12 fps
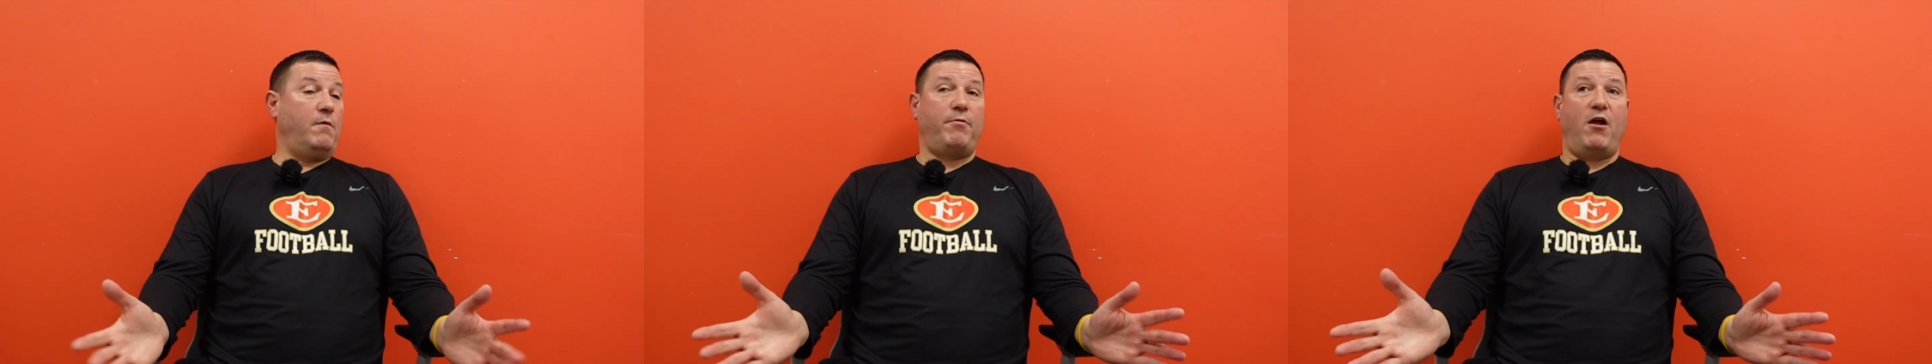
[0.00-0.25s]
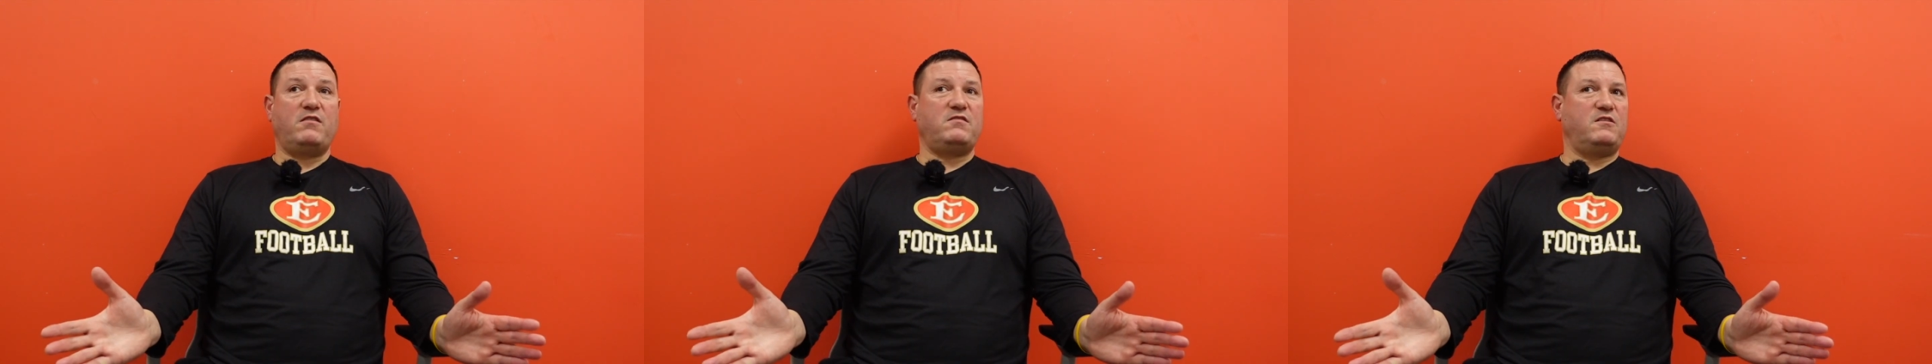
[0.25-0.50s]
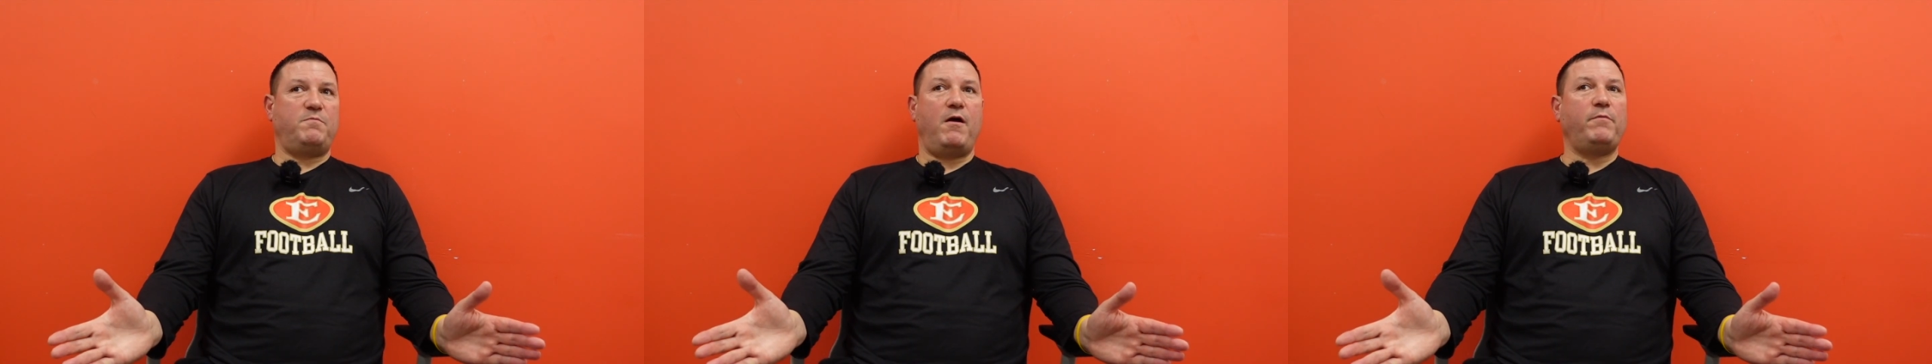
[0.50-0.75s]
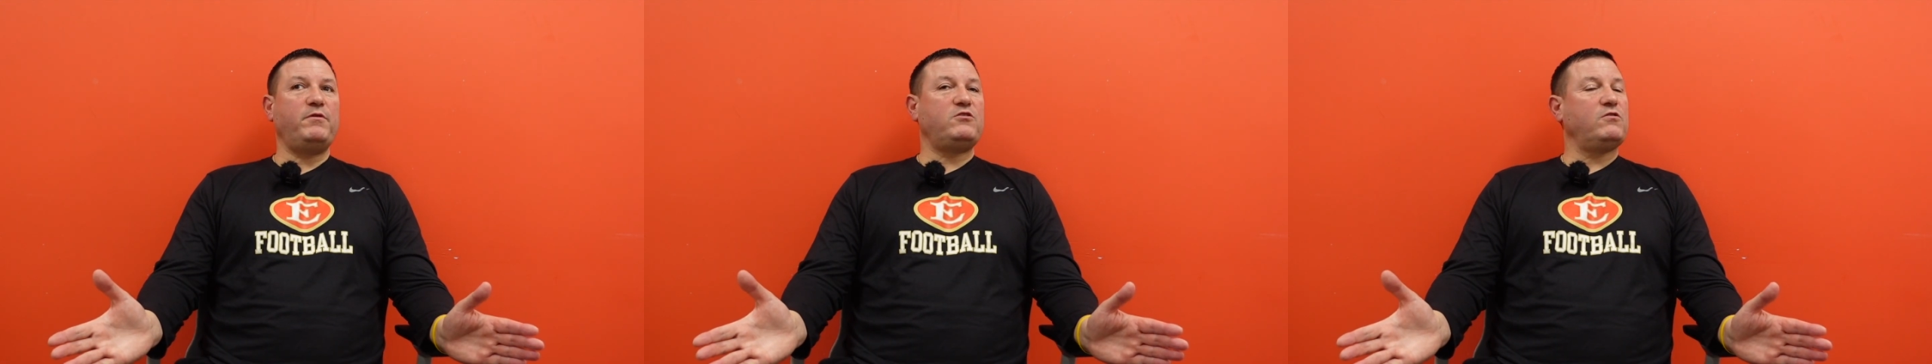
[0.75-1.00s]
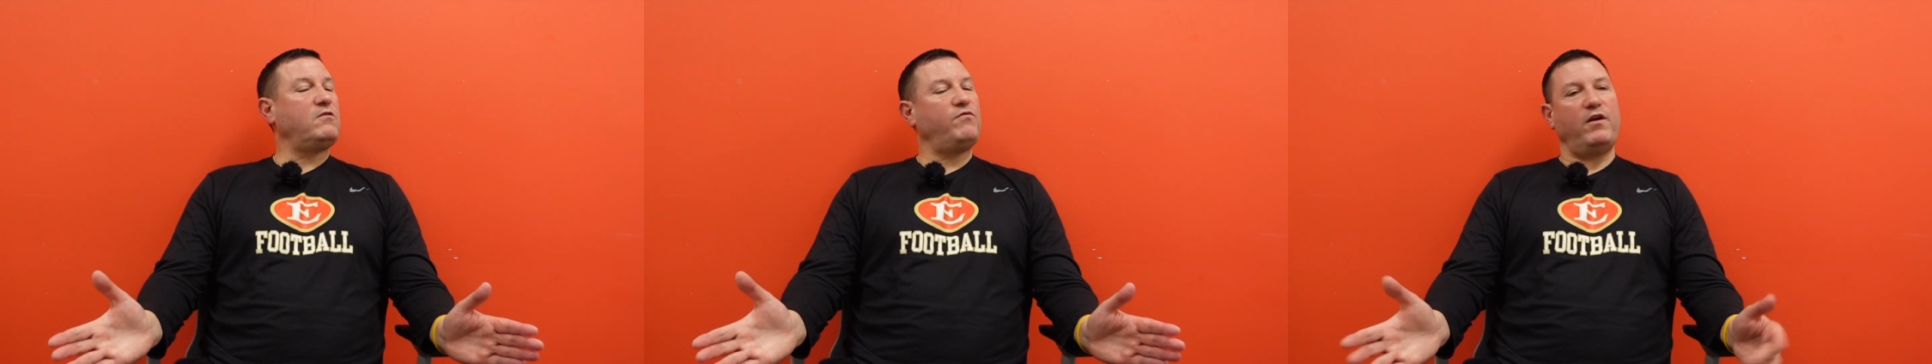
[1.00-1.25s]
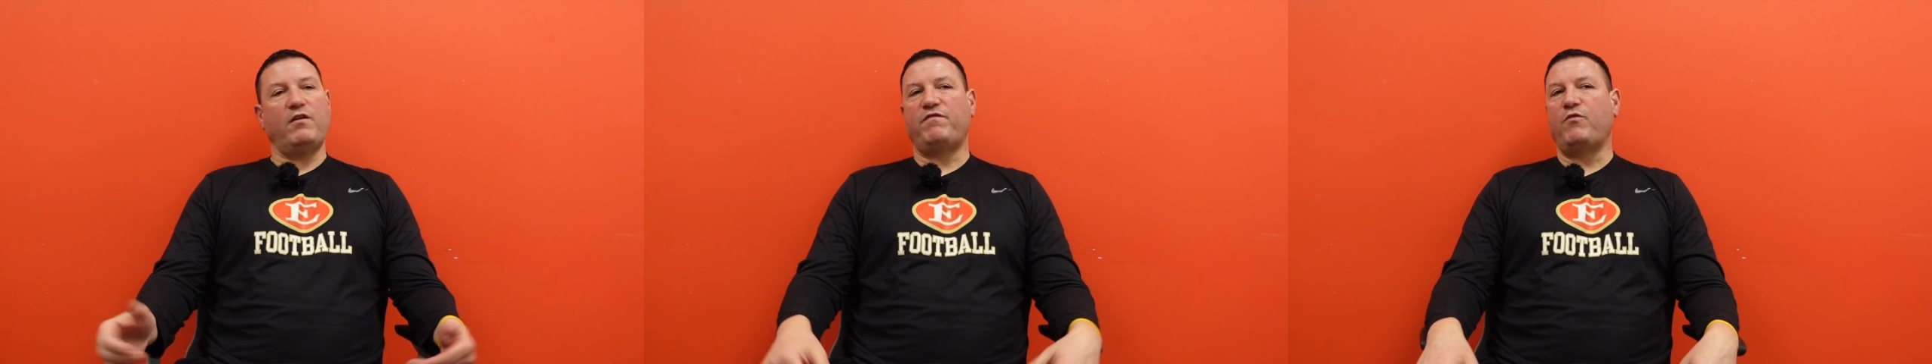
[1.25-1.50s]
The process probably took
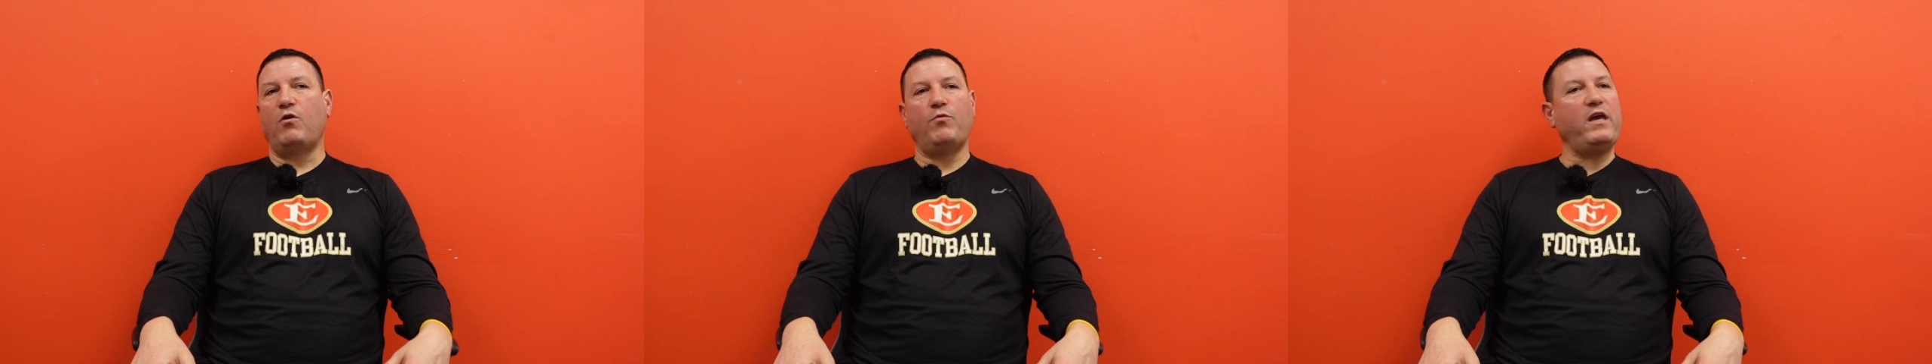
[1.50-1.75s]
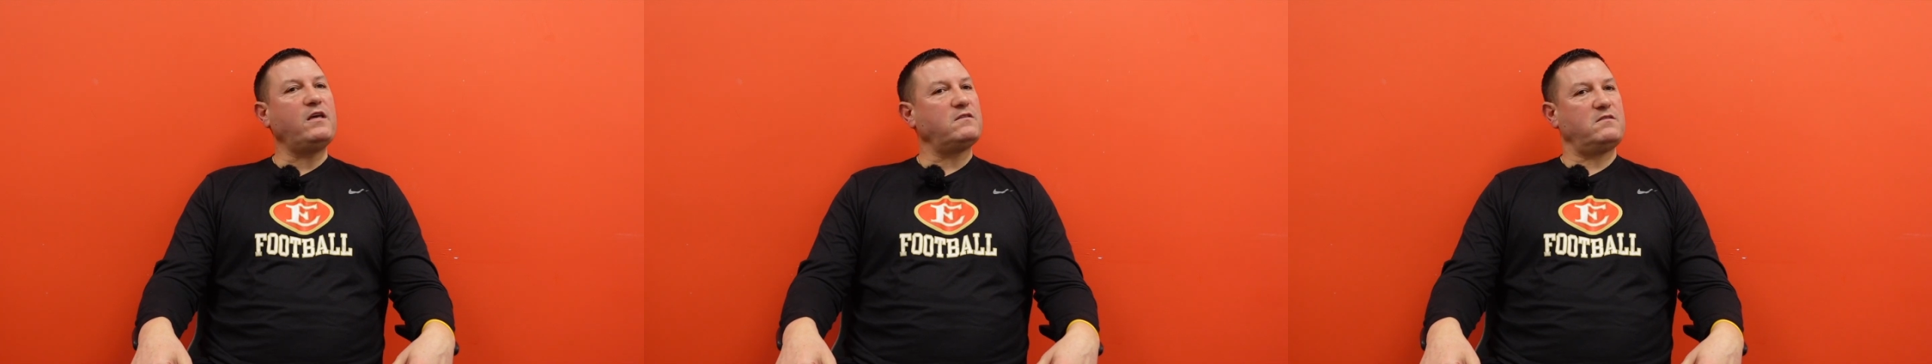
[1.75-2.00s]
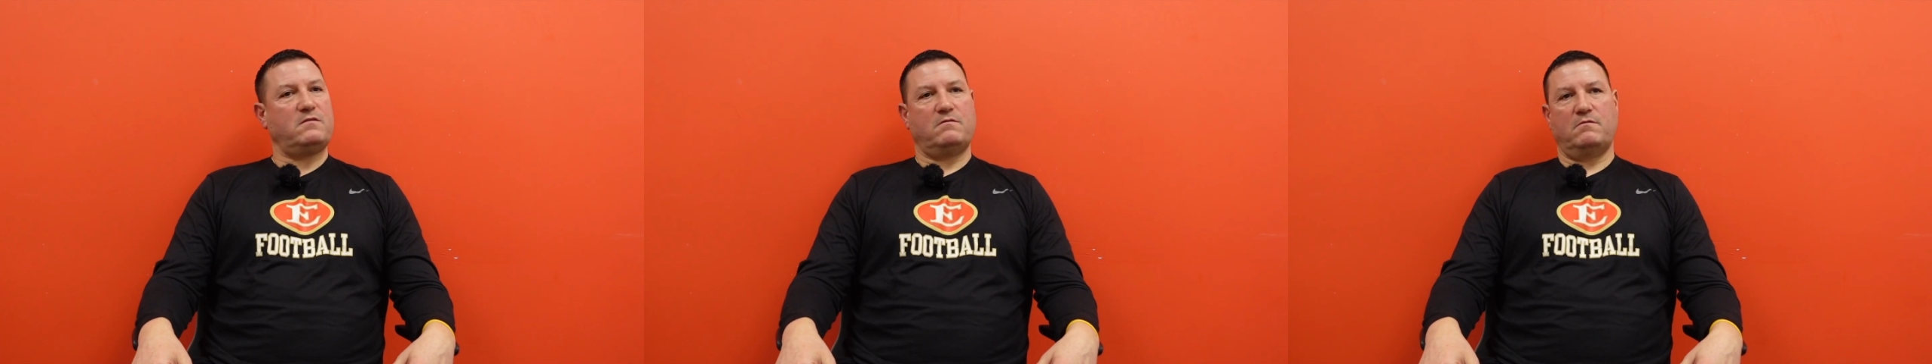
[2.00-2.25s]
3 to 4 weeks,